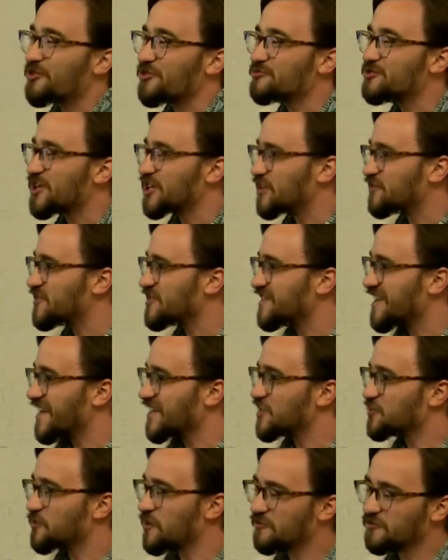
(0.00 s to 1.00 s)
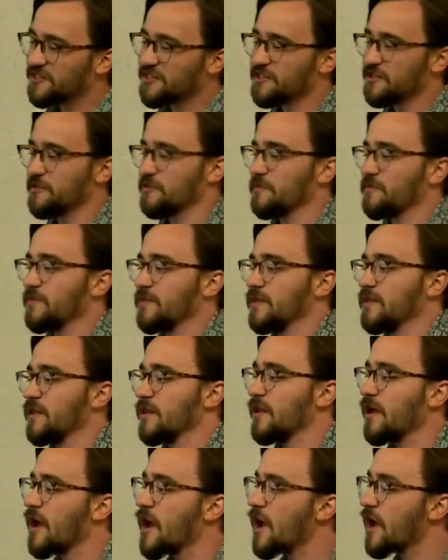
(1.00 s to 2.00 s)
Objective-C and Swift.
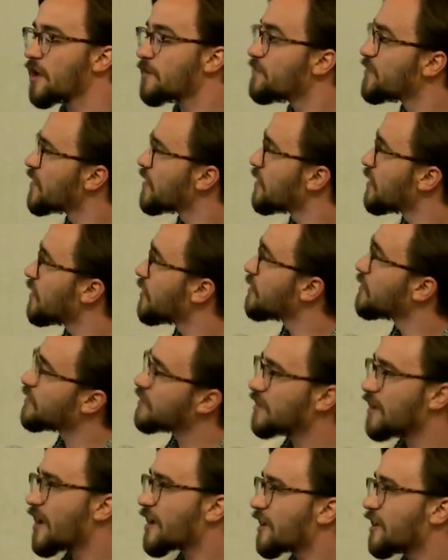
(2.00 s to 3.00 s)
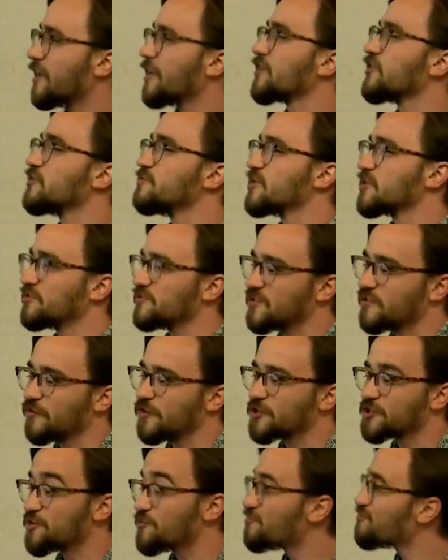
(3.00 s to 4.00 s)
I kind of like the Objective-C
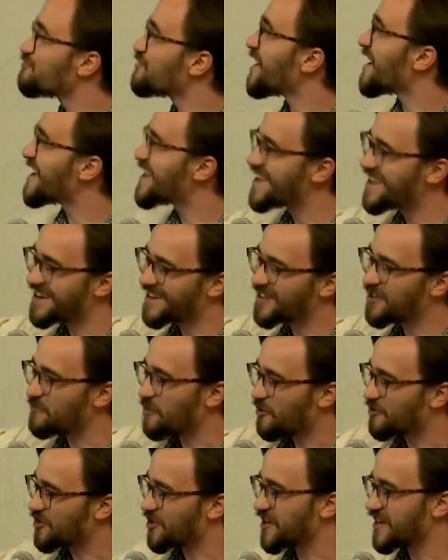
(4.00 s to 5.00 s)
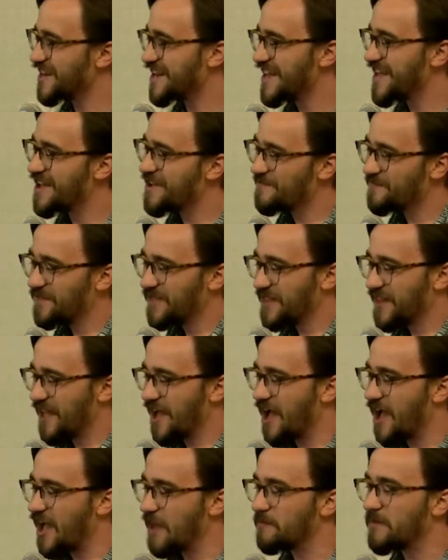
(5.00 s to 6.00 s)
version, but they're both good.
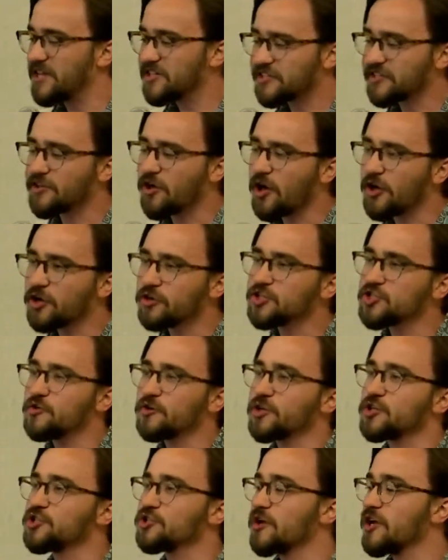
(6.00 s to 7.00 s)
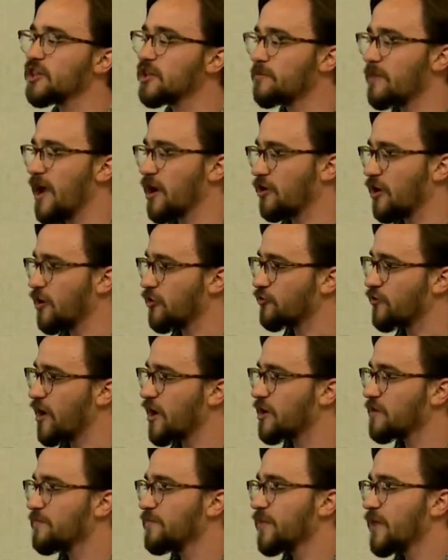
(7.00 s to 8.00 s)
And basically all you're doing is you're in the background,
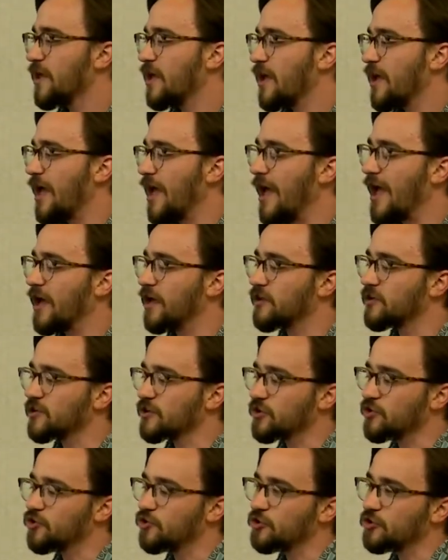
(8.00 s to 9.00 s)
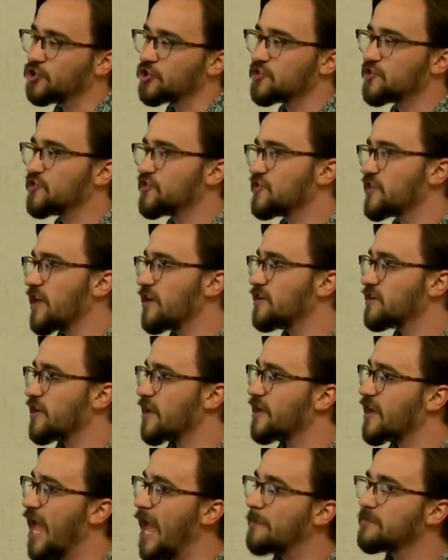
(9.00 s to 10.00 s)
right? And you'll just send
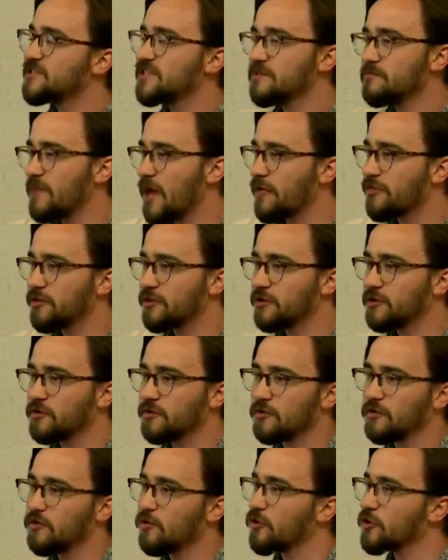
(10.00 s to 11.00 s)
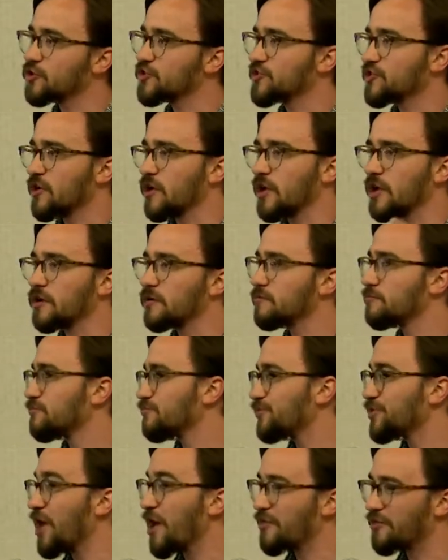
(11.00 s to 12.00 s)
an empty method or just a
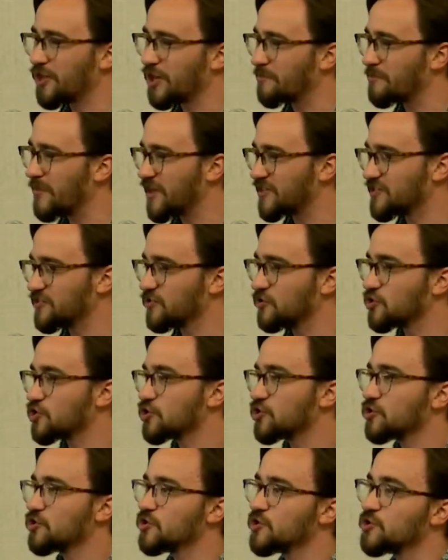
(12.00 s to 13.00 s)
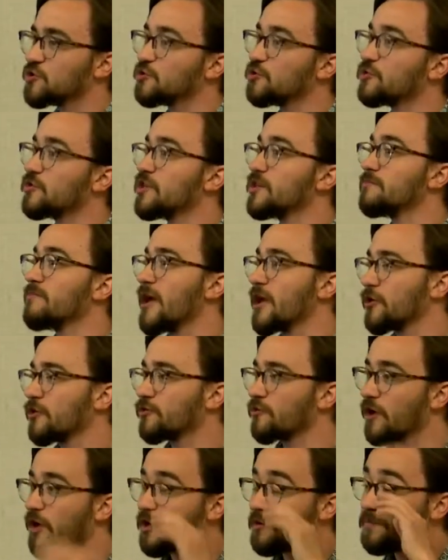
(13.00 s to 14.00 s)
nothing message to the main
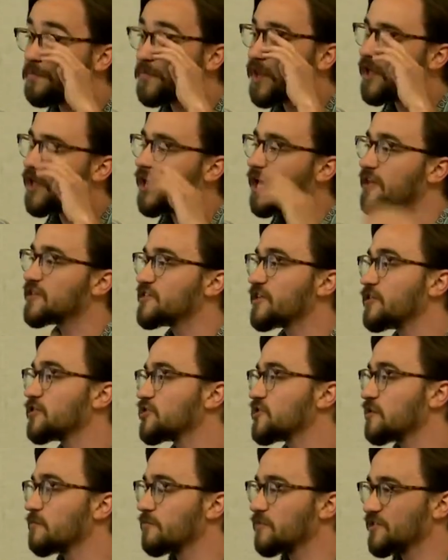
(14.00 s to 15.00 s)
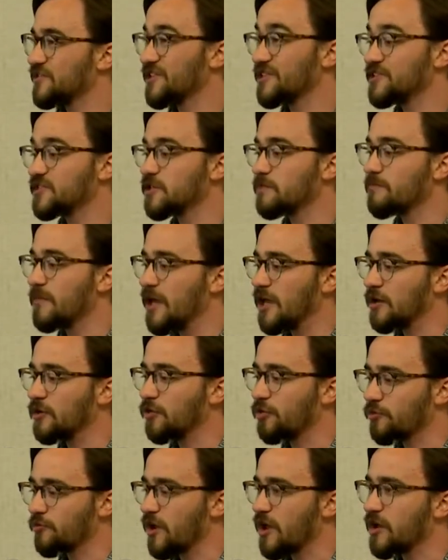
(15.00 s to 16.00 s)
thread. And since the main
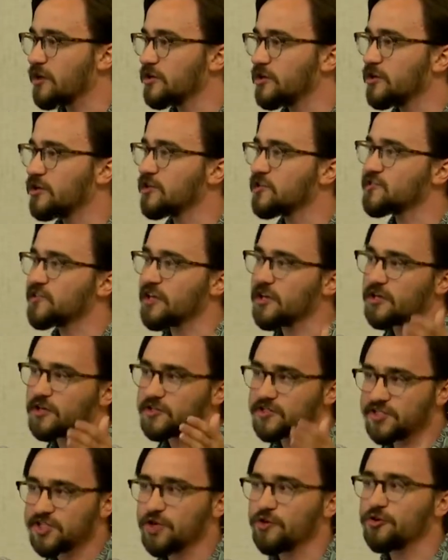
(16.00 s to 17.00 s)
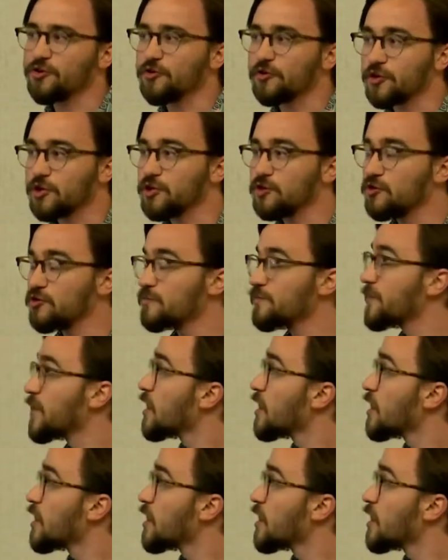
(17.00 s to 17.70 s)
thread is a serial queue,